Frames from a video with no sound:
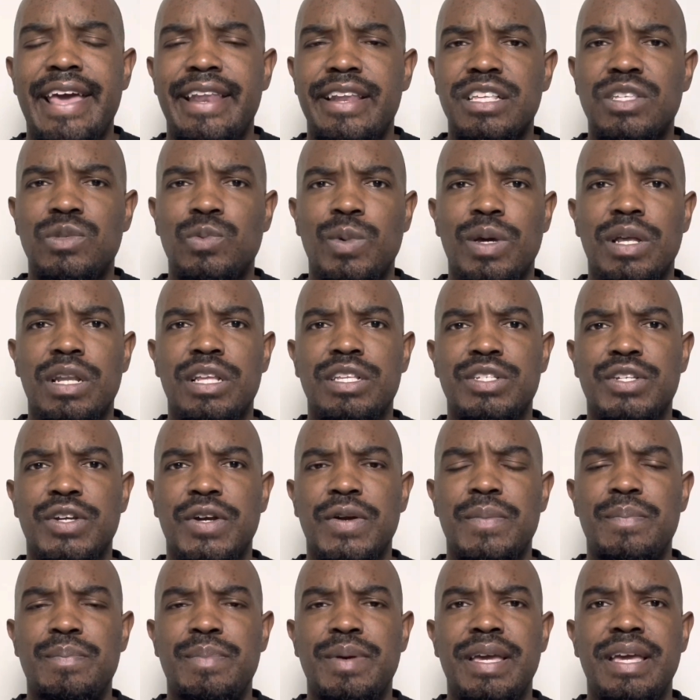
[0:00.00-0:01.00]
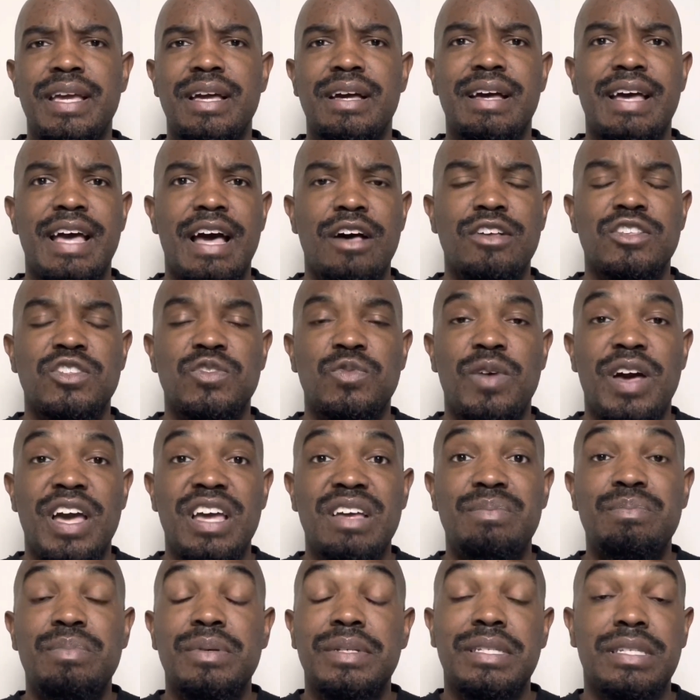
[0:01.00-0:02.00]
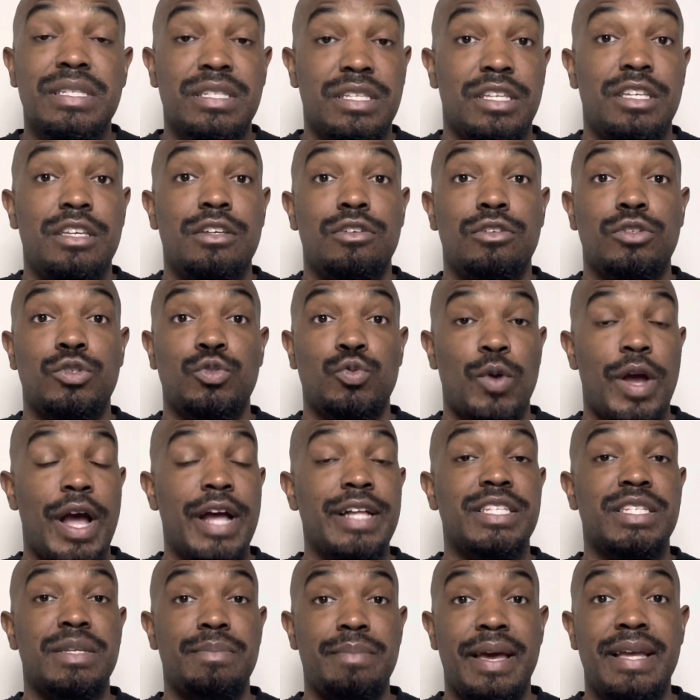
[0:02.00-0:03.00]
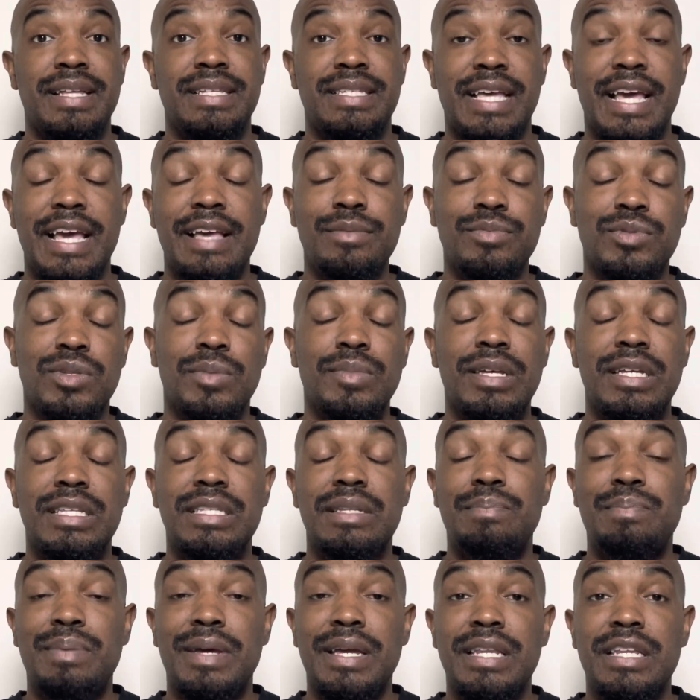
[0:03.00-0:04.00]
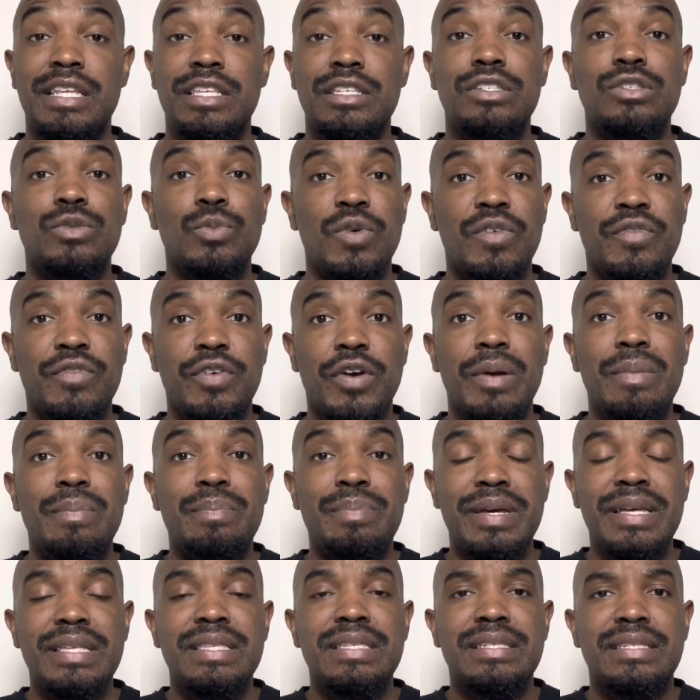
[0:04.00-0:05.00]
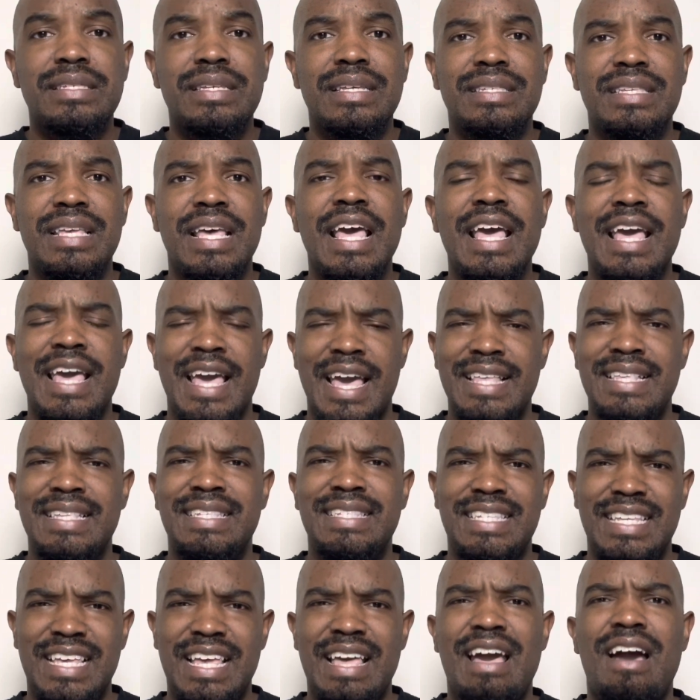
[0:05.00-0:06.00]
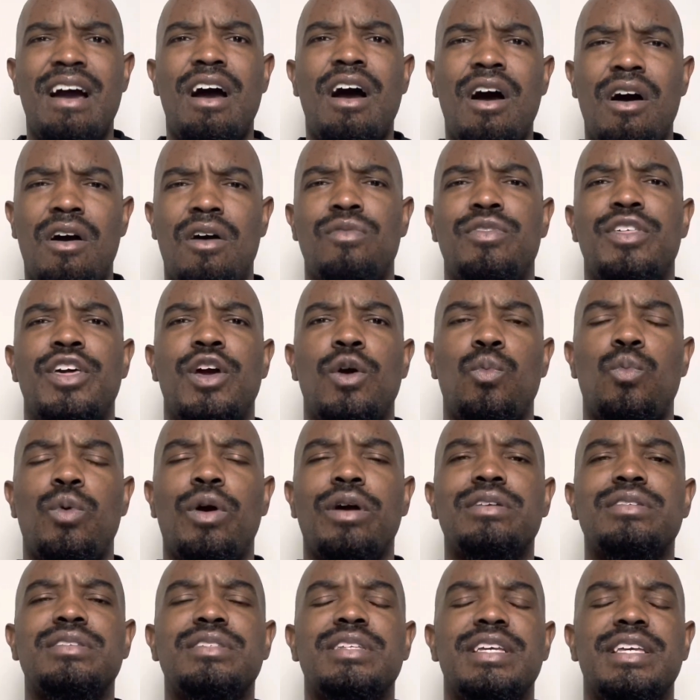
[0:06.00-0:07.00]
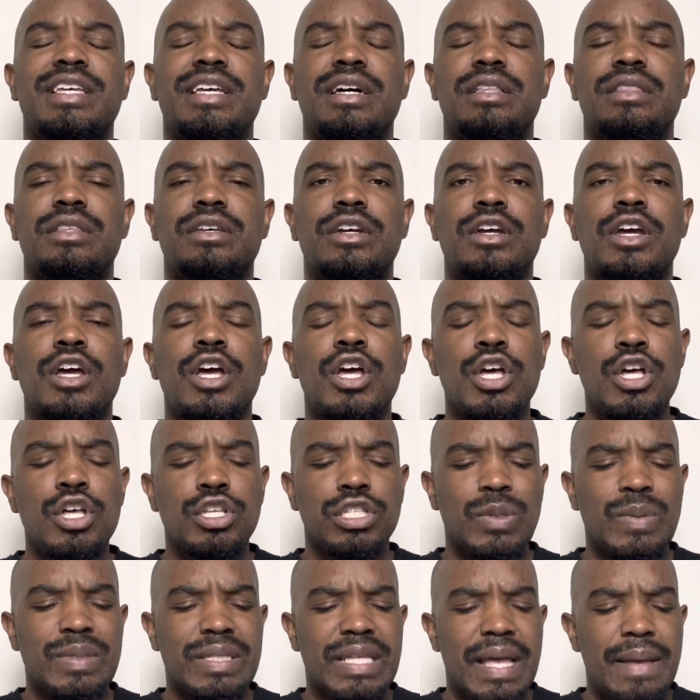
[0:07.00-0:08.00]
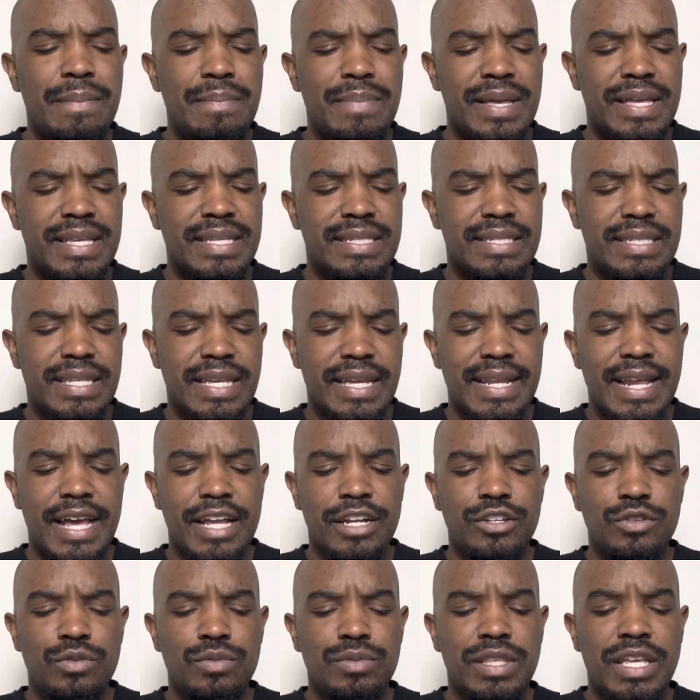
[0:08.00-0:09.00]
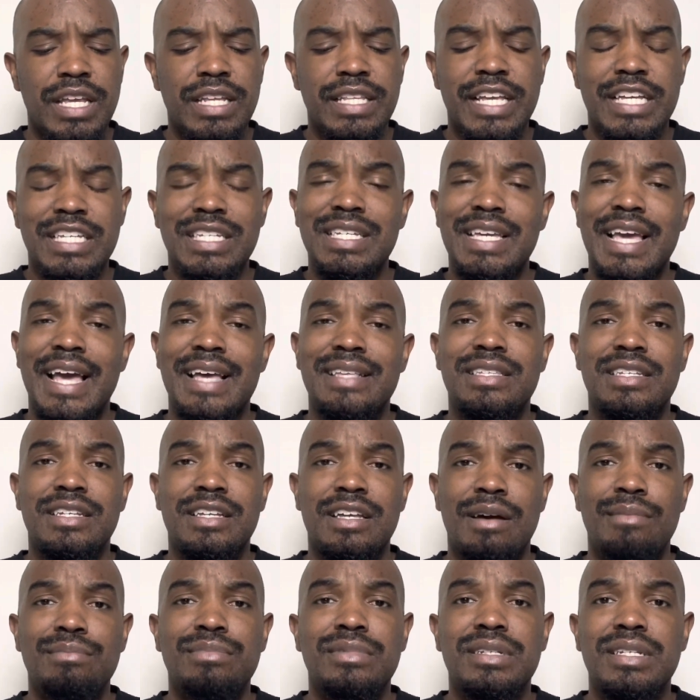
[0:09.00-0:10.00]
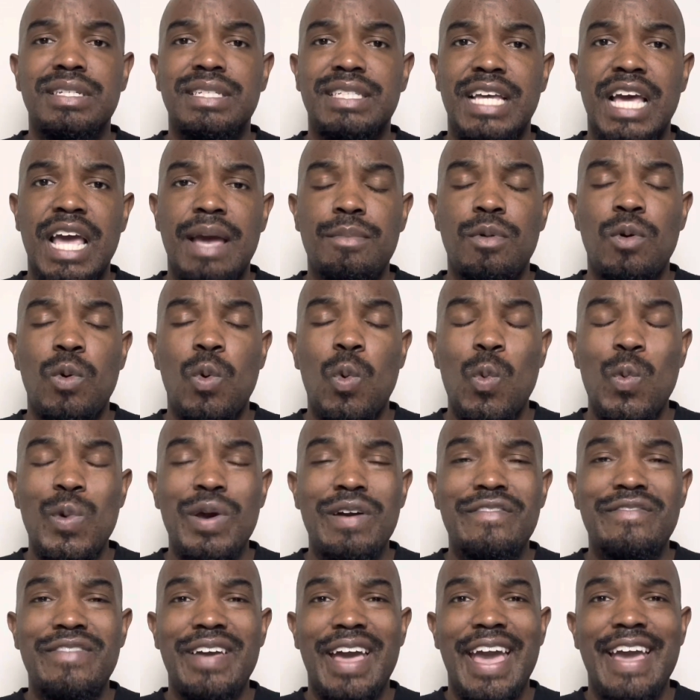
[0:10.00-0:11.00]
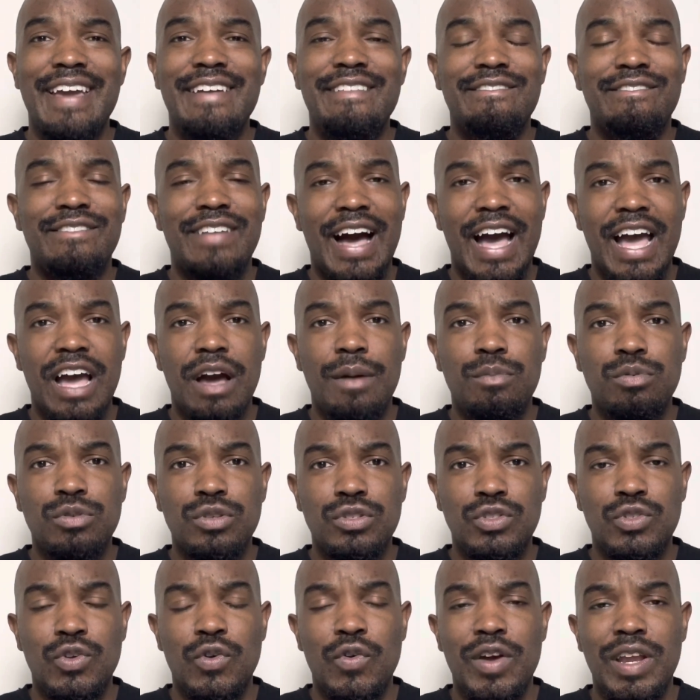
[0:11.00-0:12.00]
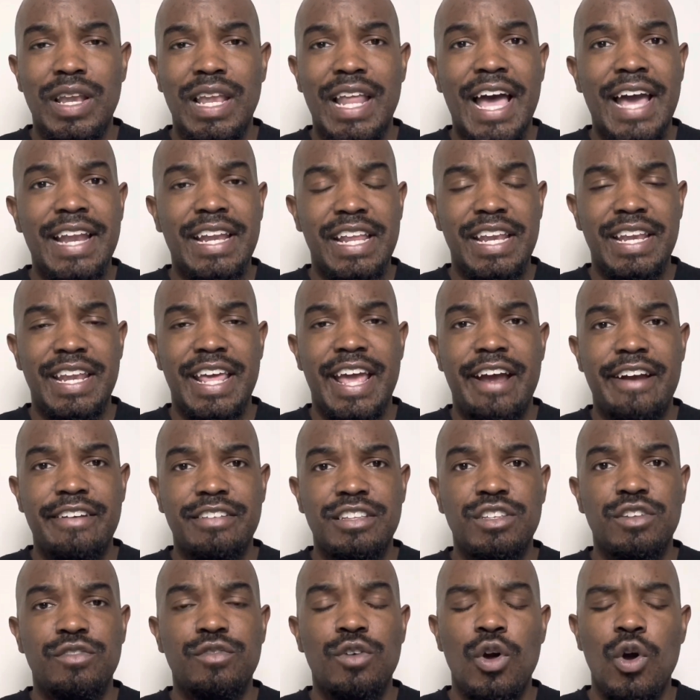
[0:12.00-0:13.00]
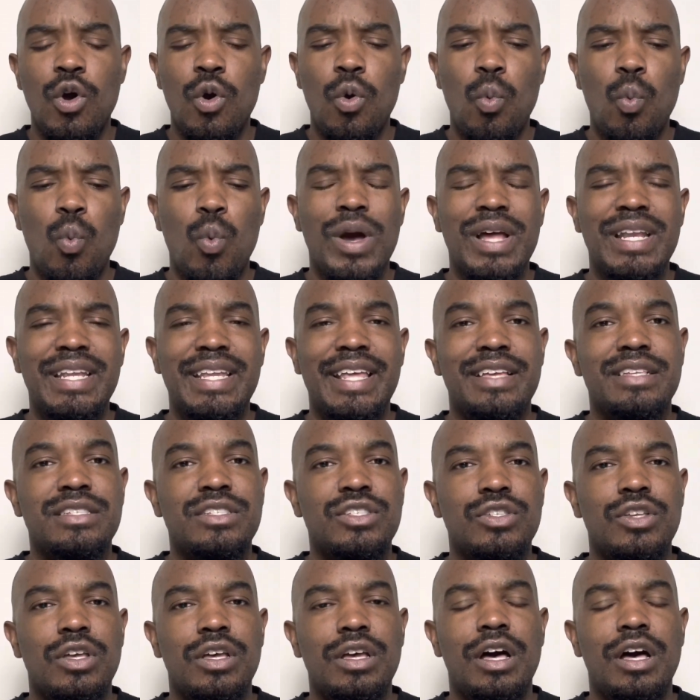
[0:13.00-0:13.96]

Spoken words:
as well as her being a housewife but still trying to maintain some independence with her businesses and seeing how all that works together. So with that being said, I do think that she has to come to the table with a viable storyline and narrative, one that's